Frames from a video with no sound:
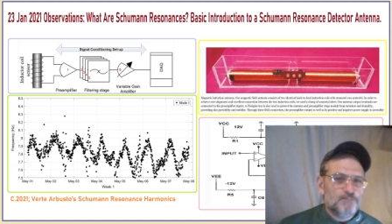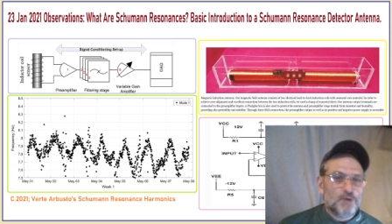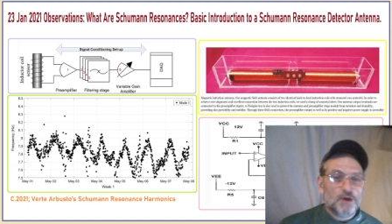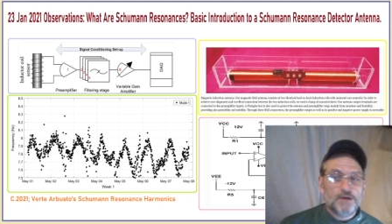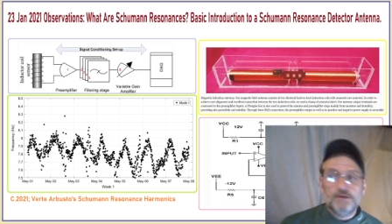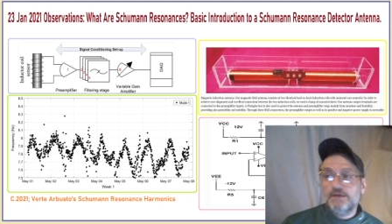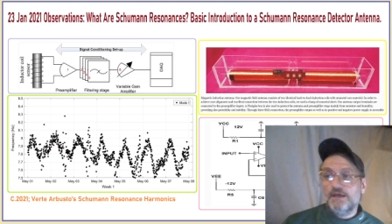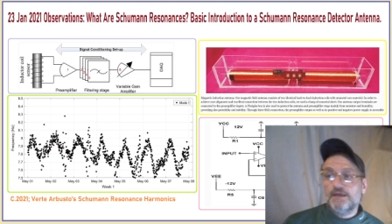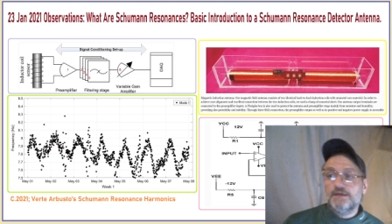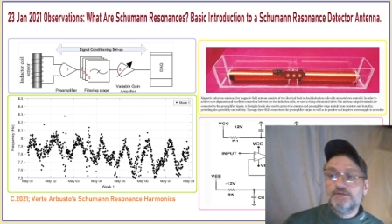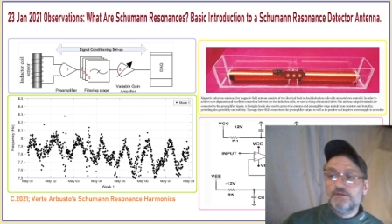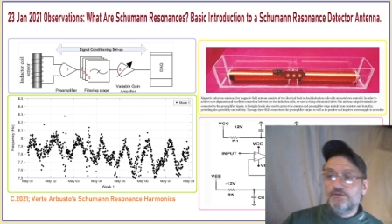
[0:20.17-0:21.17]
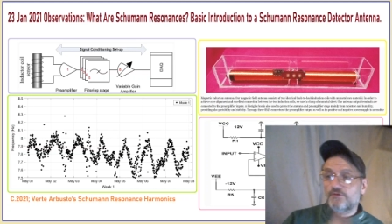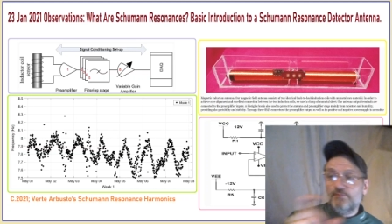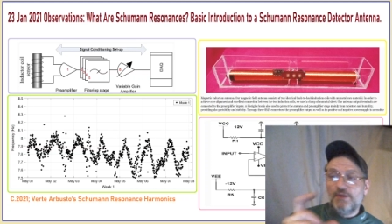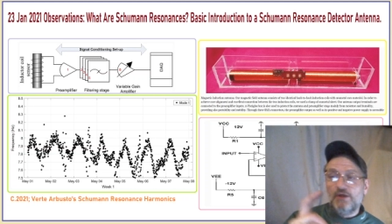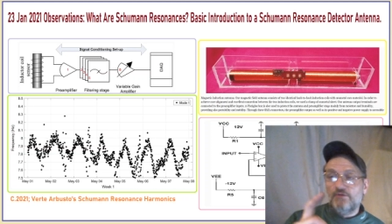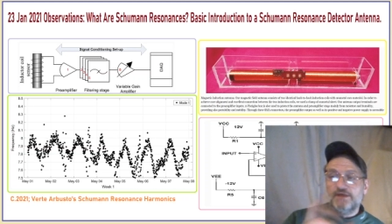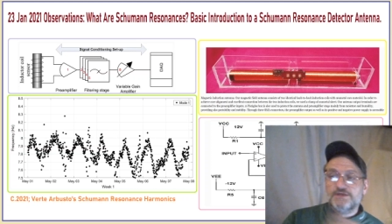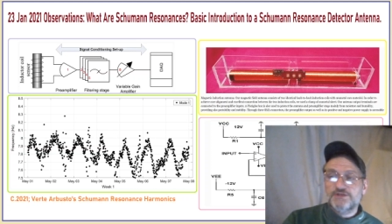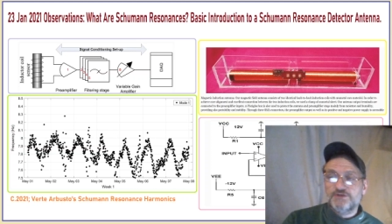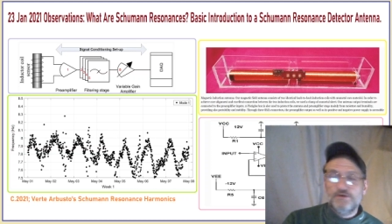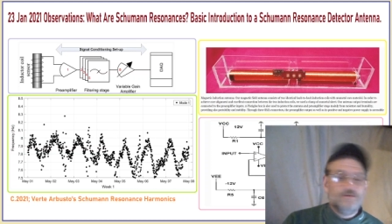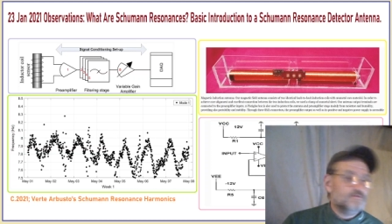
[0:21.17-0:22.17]
button and hit the little bell next
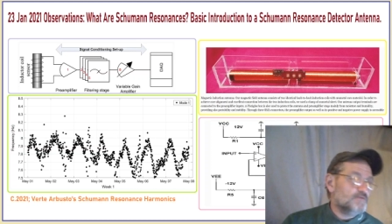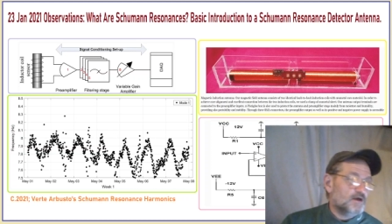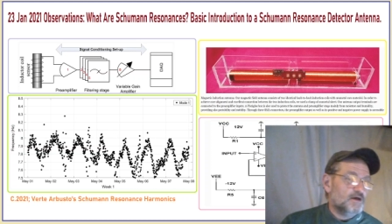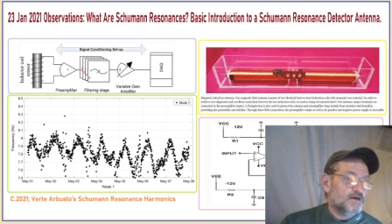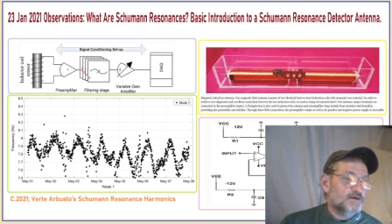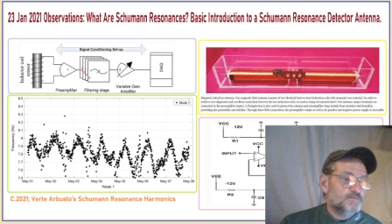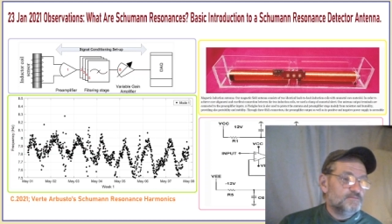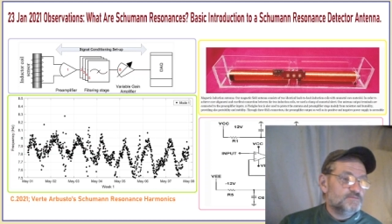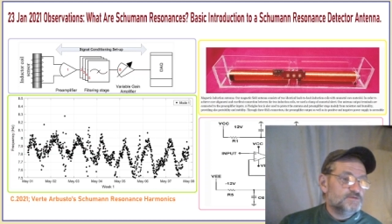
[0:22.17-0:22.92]
to it uh,